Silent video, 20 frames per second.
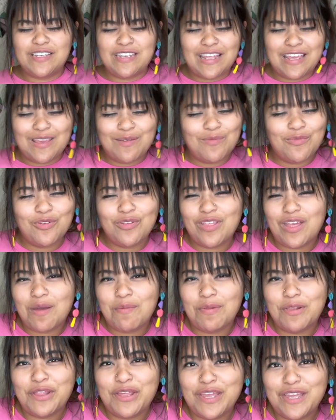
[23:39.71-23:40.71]
name for
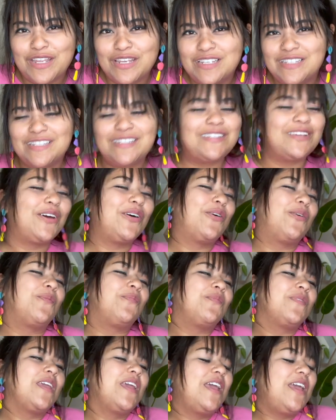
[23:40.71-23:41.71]
that plant.
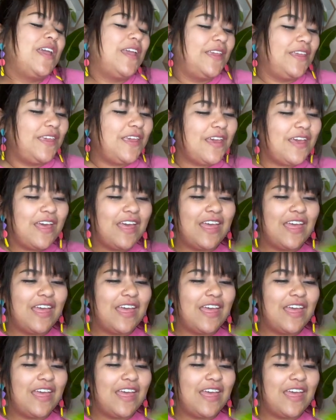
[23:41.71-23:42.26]
So yeah,